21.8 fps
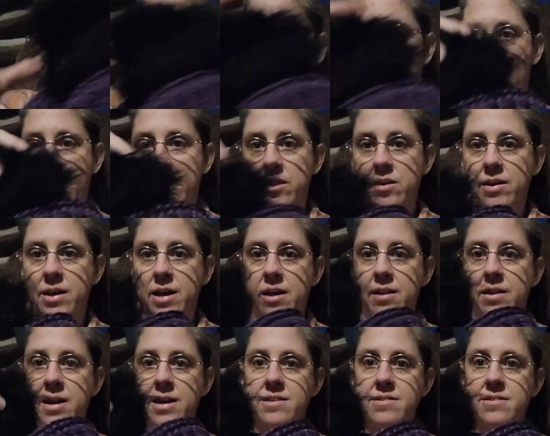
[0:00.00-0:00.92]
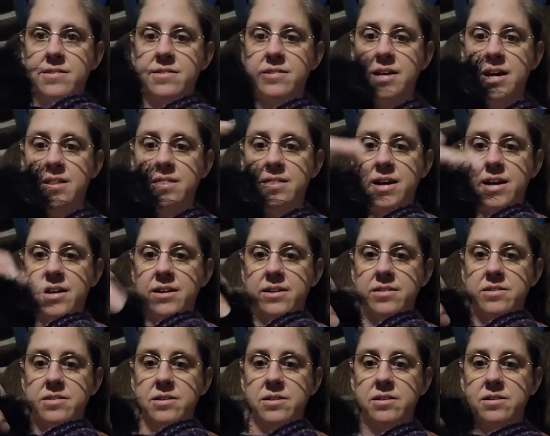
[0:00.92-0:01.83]
And look how nice and tight that
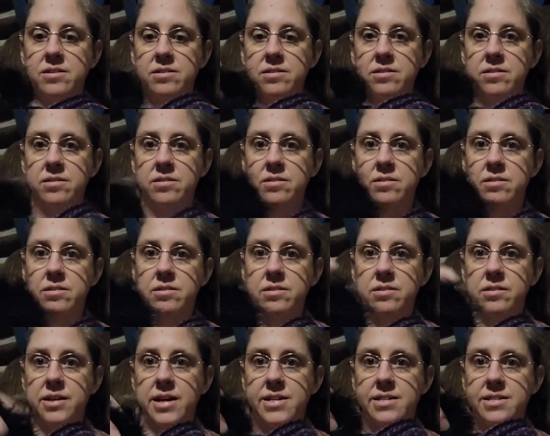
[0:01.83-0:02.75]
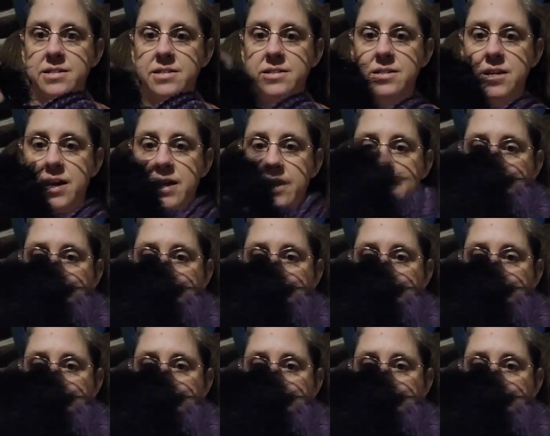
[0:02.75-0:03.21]
is. Nice and tight.